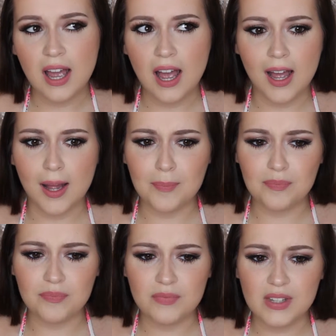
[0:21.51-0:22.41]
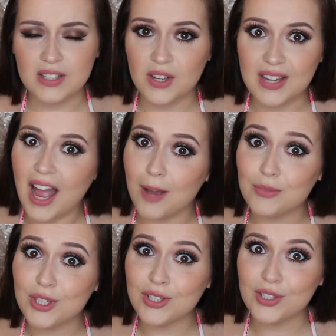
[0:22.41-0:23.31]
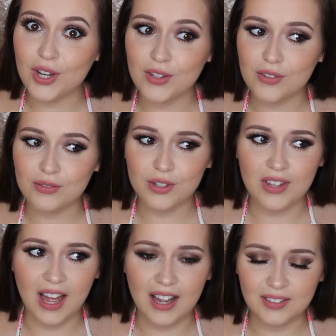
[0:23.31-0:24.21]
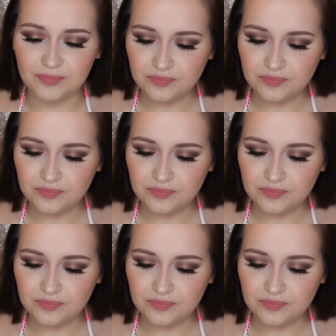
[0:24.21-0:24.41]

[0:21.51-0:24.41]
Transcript: So yeah, I'm just going to go through that.